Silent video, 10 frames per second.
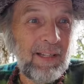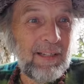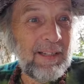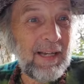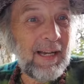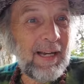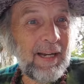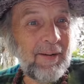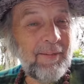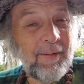
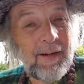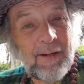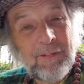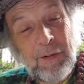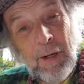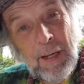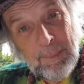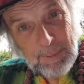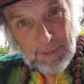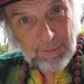yeah, so hey,
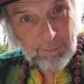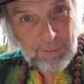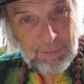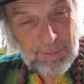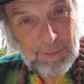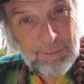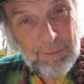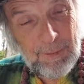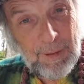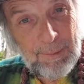Peter, what's the deal
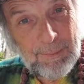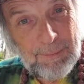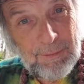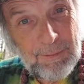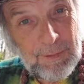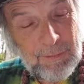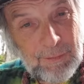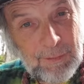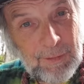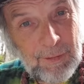with the apple trees?
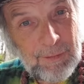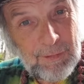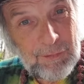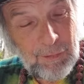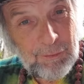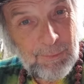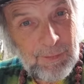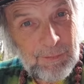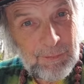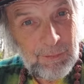You know, he shows me
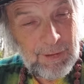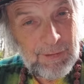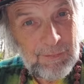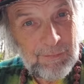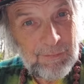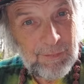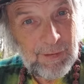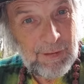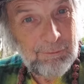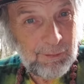the trees, in
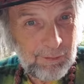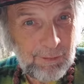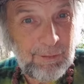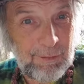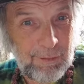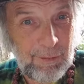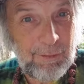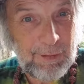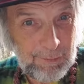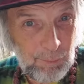
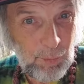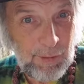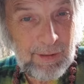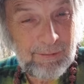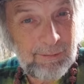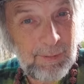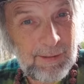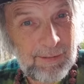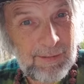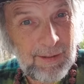the morning,
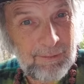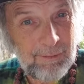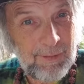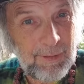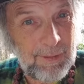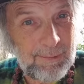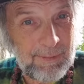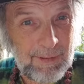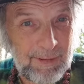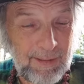spend the night with him,
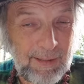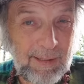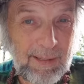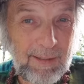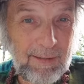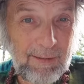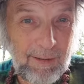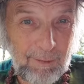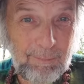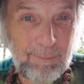and
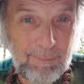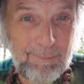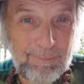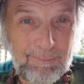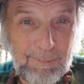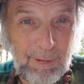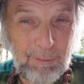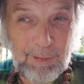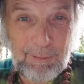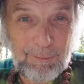how
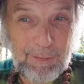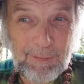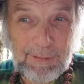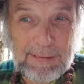wonderful.